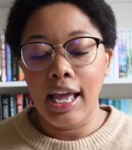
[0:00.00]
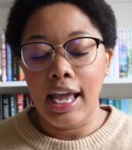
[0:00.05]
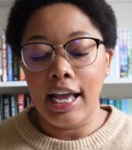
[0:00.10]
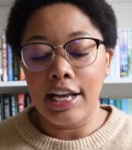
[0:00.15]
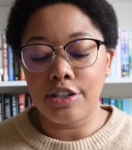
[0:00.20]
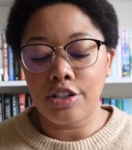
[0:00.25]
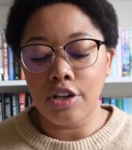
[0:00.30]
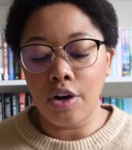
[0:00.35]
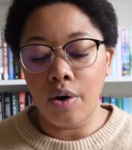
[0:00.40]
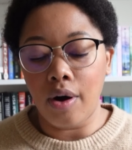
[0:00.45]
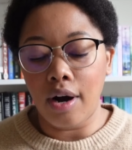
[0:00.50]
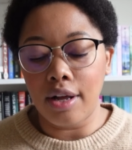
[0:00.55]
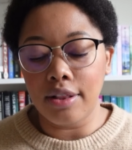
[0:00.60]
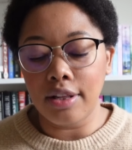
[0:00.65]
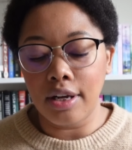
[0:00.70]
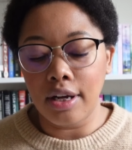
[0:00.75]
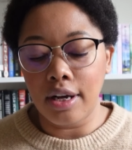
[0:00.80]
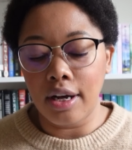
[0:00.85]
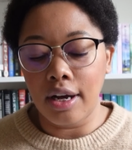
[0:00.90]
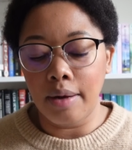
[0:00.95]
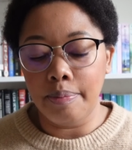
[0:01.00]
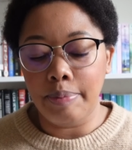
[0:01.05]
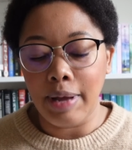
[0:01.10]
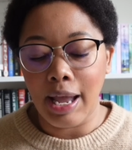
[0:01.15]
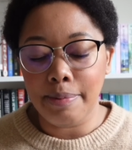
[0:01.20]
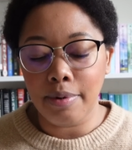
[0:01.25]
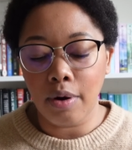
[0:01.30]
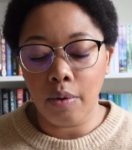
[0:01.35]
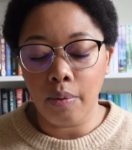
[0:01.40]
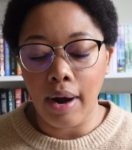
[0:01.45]
And so on the
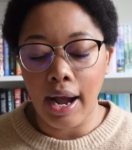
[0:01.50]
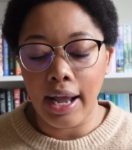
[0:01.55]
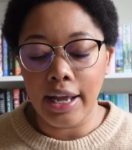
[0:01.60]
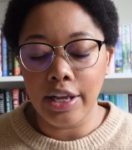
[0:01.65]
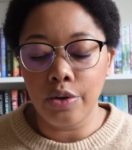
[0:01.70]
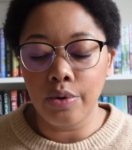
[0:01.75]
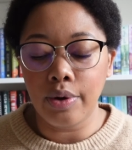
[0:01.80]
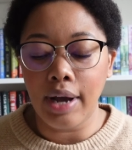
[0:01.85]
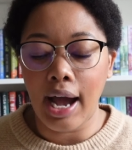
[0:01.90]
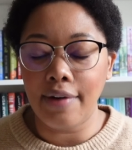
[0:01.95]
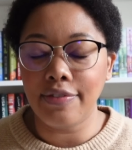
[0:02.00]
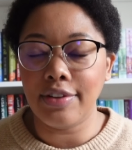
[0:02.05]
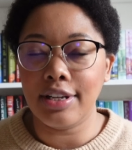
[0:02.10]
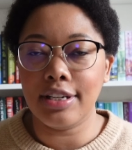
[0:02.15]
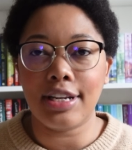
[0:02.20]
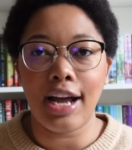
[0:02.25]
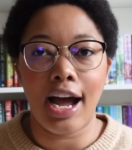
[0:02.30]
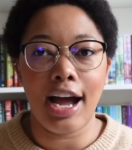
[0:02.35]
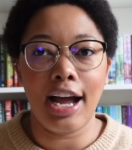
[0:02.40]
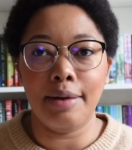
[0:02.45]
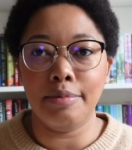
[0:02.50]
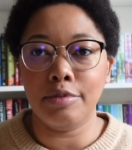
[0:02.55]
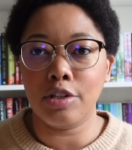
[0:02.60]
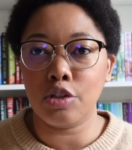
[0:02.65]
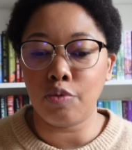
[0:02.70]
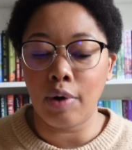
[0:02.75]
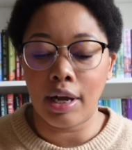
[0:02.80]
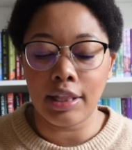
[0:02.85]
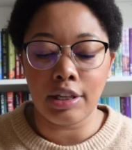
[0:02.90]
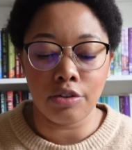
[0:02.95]
Paperwhite, you have the time
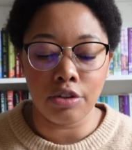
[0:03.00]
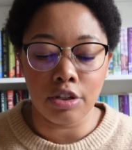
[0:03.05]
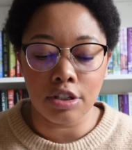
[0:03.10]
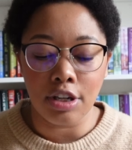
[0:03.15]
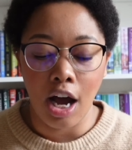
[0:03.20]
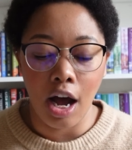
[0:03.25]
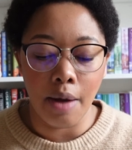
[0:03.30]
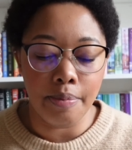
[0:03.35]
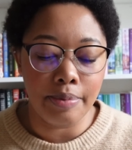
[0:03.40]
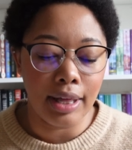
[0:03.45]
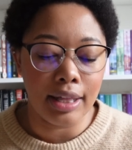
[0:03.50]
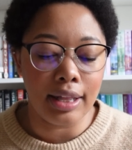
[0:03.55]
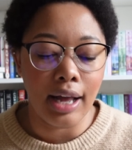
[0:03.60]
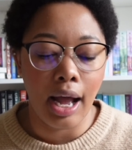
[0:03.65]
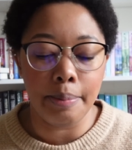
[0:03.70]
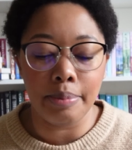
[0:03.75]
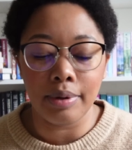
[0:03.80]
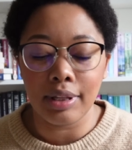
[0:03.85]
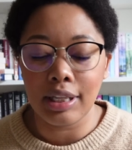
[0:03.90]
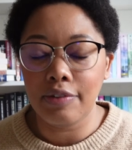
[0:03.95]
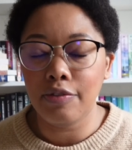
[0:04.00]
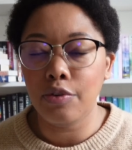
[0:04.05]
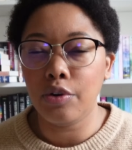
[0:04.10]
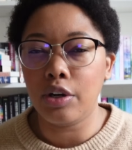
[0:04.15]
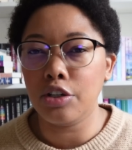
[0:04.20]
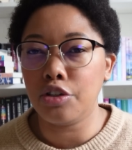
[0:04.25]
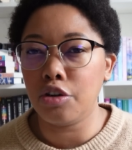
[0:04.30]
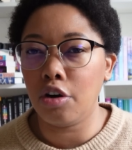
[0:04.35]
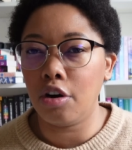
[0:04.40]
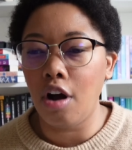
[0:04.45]
just right there at the top that I believe you
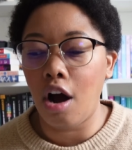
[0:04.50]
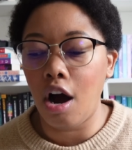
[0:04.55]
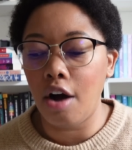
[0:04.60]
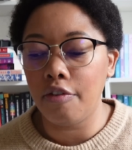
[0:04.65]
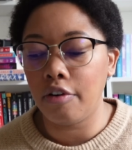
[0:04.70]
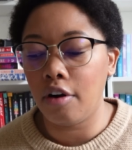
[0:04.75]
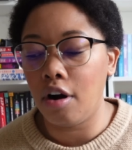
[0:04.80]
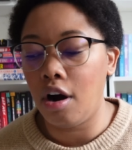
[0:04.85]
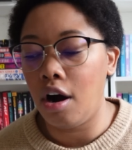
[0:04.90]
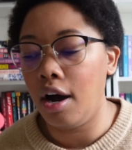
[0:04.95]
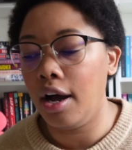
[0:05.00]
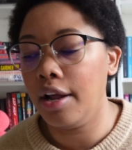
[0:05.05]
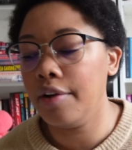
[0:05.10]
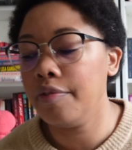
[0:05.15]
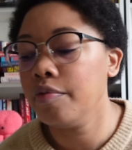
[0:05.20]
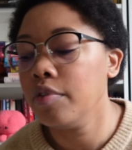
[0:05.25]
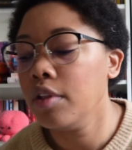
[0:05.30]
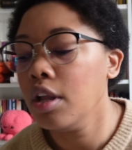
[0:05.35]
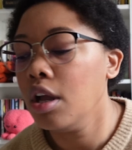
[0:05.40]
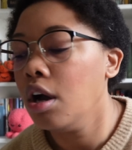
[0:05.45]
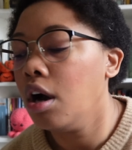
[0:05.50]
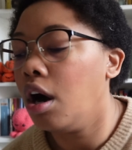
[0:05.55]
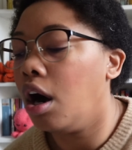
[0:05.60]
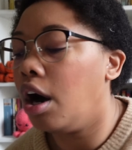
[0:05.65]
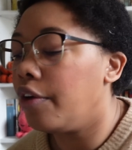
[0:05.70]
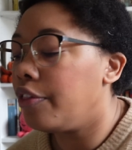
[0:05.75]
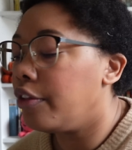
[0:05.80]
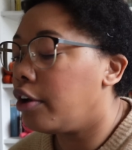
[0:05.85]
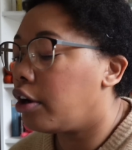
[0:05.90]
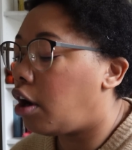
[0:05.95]
can turn off or on.
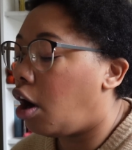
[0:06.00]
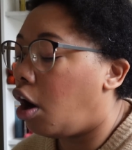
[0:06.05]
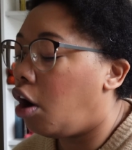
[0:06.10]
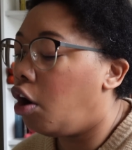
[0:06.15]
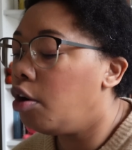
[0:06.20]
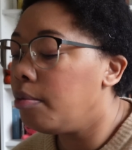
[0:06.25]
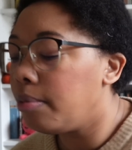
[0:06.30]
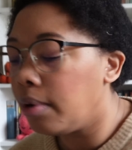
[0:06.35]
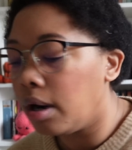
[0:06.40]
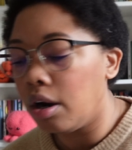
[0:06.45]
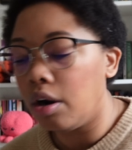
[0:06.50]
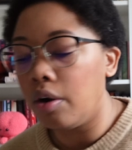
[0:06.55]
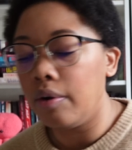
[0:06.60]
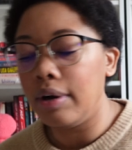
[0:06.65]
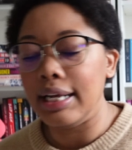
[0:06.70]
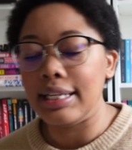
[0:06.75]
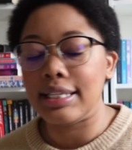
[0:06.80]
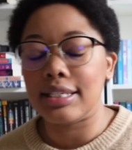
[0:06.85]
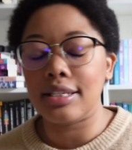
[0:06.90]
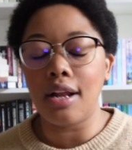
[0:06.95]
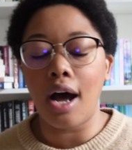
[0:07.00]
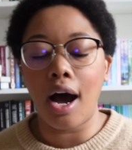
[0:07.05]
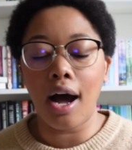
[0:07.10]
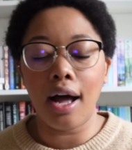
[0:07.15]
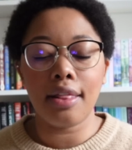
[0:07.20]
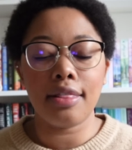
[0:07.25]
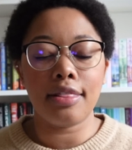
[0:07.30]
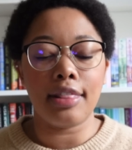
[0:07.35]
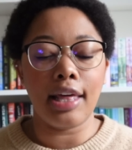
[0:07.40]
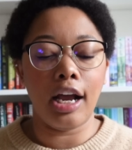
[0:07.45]
On the Kobo, it's
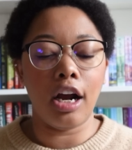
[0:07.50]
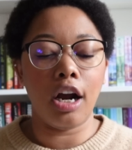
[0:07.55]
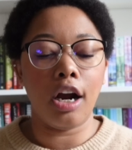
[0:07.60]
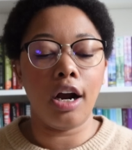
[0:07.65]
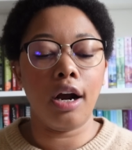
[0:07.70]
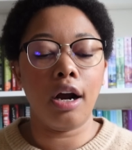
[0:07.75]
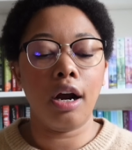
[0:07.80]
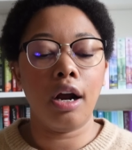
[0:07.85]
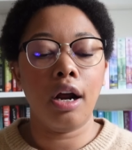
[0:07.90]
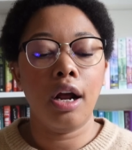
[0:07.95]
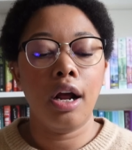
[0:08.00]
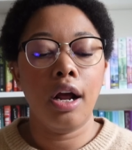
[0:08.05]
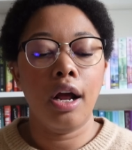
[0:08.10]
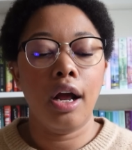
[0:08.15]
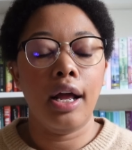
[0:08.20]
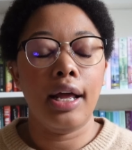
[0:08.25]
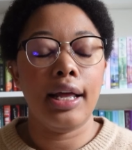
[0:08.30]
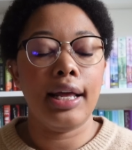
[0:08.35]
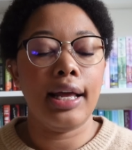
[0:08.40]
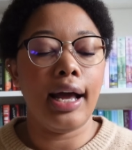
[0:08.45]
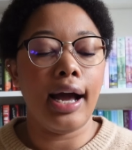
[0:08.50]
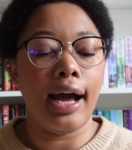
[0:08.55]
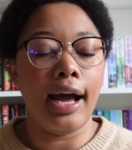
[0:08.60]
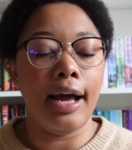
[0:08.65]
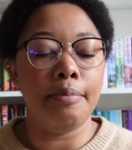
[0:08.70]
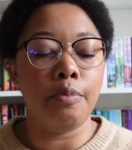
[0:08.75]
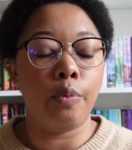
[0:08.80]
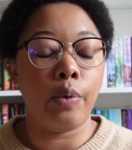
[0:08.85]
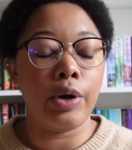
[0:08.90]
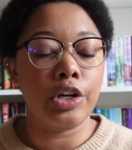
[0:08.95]
not there
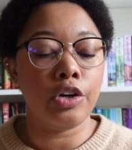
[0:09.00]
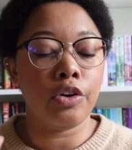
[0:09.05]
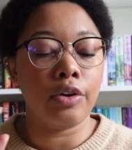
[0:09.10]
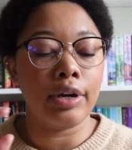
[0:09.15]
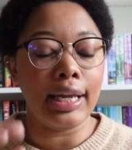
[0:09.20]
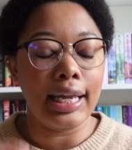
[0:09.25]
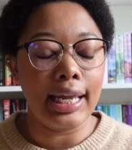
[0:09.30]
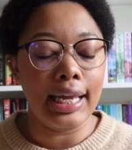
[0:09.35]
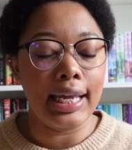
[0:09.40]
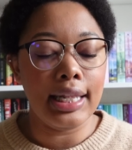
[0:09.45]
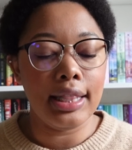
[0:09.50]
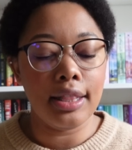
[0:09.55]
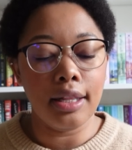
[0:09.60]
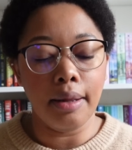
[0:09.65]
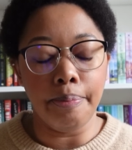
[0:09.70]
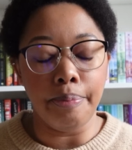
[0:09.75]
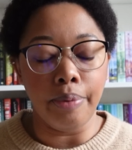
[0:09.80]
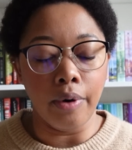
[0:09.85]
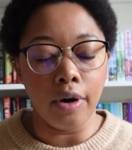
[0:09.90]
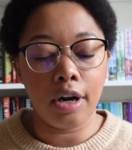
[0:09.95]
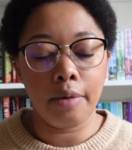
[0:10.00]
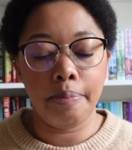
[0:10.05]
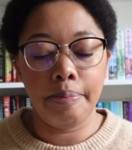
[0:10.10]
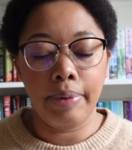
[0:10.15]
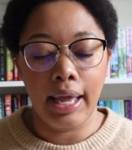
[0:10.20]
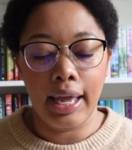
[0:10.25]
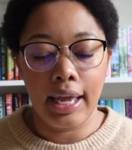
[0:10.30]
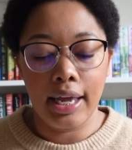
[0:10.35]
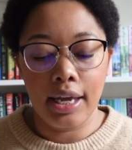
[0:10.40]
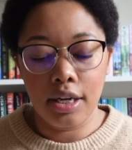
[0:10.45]
when you're in the book
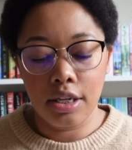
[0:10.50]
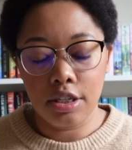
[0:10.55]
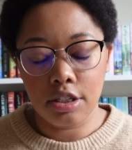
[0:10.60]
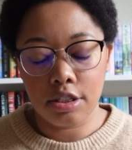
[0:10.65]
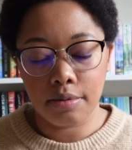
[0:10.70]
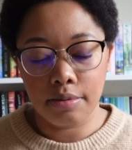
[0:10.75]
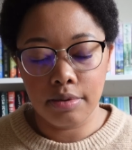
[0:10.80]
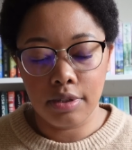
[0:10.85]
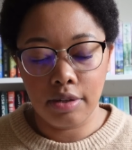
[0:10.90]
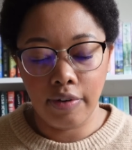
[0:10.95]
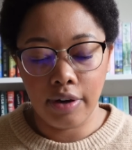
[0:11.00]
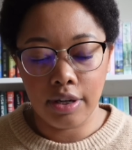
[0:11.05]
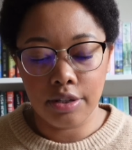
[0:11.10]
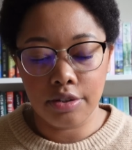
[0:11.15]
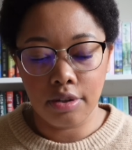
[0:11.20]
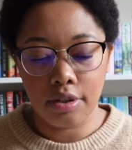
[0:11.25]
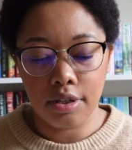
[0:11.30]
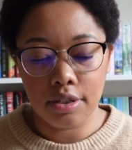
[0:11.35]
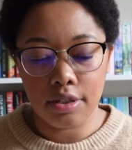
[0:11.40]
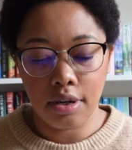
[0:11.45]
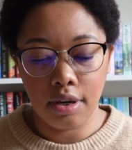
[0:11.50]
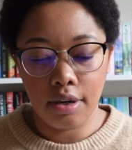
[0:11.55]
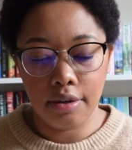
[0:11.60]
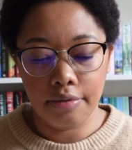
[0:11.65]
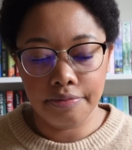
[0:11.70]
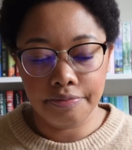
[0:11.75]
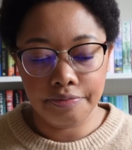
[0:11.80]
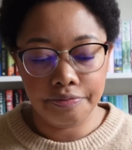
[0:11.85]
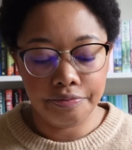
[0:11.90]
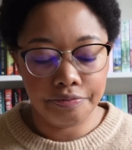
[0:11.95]
page. Let's see if we can turn this on.